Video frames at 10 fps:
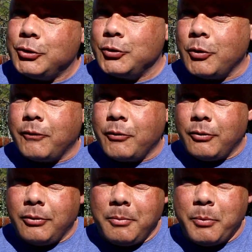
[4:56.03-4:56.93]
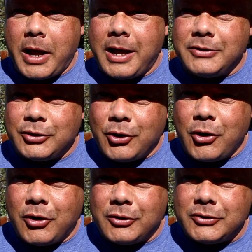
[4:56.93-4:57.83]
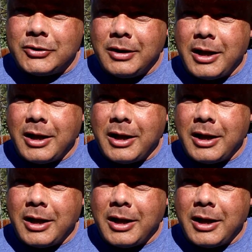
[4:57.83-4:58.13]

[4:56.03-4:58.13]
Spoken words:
short for bad cigars.